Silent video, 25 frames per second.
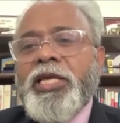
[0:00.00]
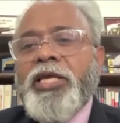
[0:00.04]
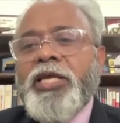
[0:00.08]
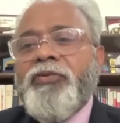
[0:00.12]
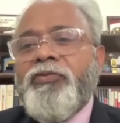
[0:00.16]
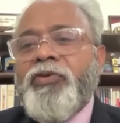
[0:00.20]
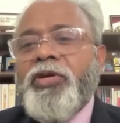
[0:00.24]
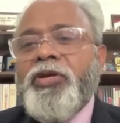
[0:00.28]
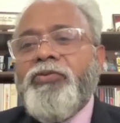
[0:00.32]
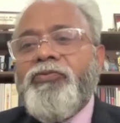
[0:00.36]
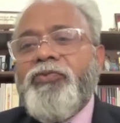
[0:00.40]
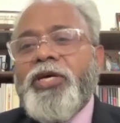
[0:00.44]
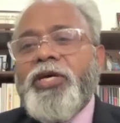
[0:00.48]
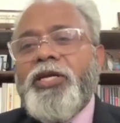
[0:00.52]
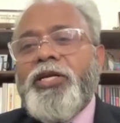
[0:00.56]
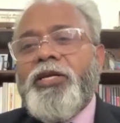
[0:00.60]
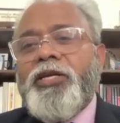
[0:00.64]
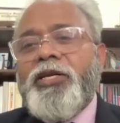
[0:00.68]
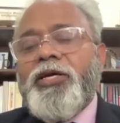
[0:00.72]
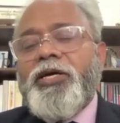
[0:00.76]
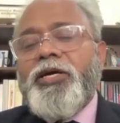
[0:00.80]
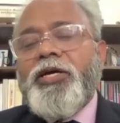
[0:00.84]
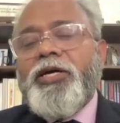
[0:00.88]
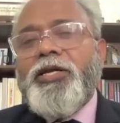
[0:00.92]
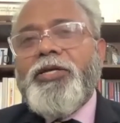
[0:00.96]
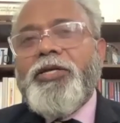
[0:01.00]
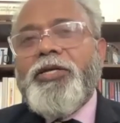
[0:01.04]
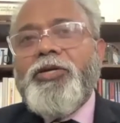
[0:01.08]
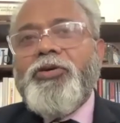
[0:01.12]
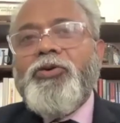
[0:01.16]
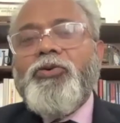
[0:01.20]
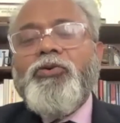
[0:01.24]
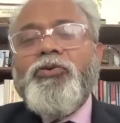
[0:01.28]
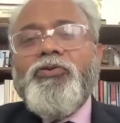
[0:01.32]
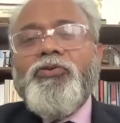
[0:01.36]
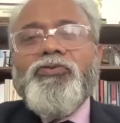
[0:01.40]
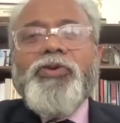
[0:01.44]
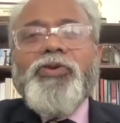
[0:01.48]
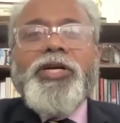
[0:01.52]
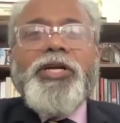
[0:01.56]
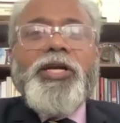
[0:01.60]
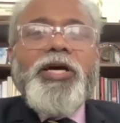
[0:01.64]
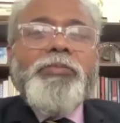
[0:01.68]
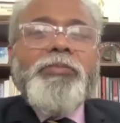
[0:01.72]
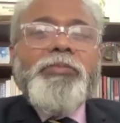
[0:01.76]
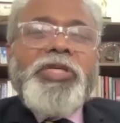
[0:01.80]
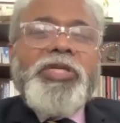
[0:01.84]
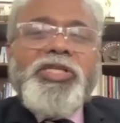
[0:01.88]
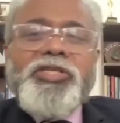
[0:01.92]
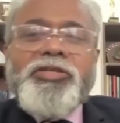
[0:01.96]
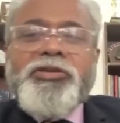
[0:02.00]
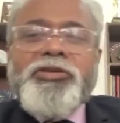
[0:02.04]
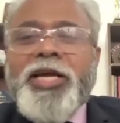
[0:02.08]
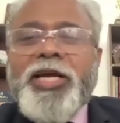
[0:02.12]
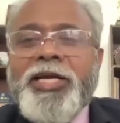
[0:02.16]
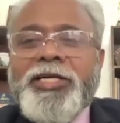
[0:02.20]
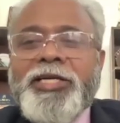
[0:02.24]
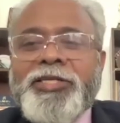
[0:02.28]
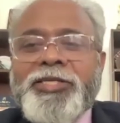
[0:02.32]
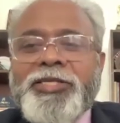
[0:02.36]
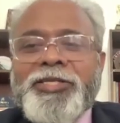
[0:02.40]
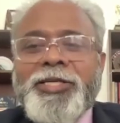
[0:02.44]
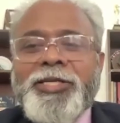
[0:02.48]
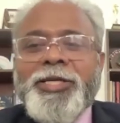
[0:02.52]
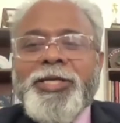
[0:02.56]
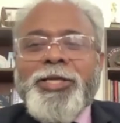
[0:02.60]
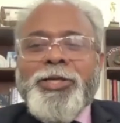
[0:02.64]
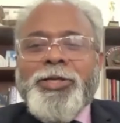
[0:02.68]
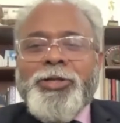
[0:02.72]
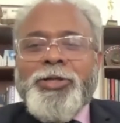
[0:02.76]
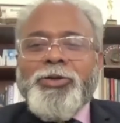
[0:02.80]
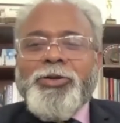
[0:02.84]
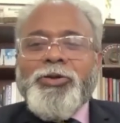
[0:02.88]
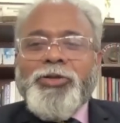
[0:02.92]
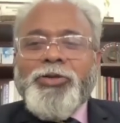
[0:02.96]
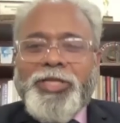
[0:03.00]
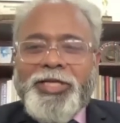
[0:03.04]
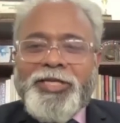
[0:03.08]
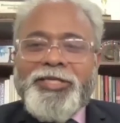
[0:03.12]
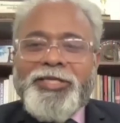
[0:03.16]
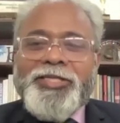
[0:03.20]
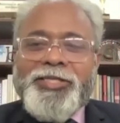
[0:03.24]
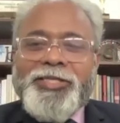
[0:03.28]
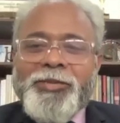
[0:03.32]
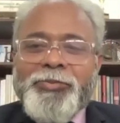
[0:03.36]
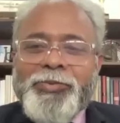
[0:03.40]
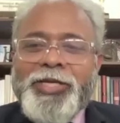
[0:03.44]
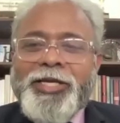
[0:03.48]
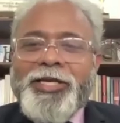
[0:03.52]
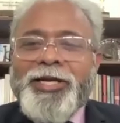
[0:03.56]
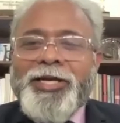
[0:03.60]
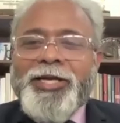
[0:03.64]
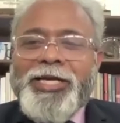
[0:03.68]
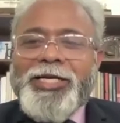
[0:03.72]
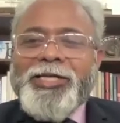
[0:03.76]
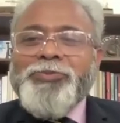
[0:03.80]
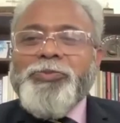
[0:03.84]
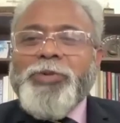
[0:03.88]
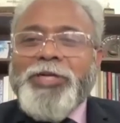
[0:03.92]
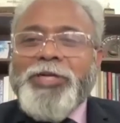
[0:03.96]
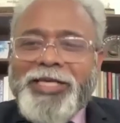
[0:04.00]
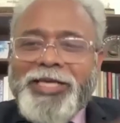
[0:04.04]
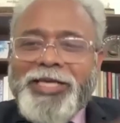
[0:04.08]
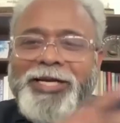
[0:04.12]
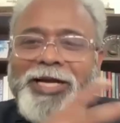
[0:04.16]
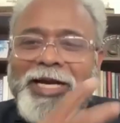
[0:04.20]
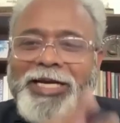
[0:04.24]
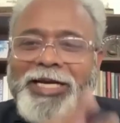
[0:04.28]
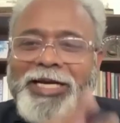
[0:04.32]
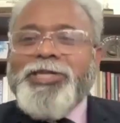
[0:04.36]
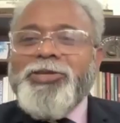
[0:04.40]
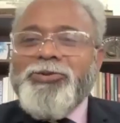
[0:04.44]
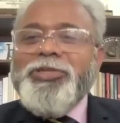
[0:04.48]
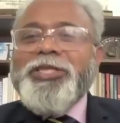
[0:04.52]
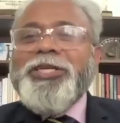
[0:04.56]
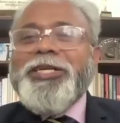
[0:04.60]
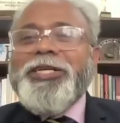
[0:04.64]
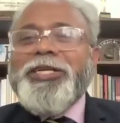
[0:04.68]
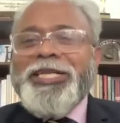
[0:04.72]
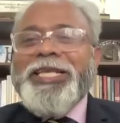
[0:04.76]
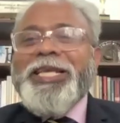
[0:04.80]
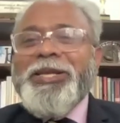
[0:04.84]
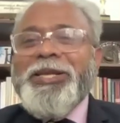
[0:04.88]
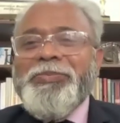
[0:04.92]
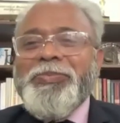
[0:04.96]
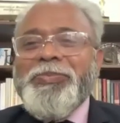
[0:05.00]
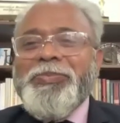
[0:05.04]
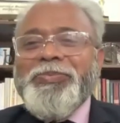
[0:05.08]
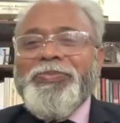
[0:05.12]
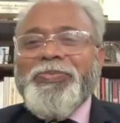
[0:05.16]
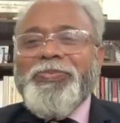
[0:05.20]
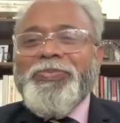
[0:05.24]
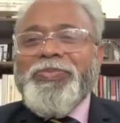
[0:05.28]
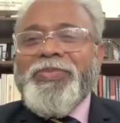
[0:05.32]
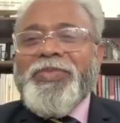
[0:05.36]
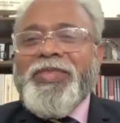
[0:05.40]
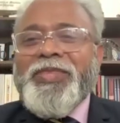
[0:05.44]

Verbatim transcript: Even when another good friend Amish writes, you know, there are some he writes, but he writes with a team.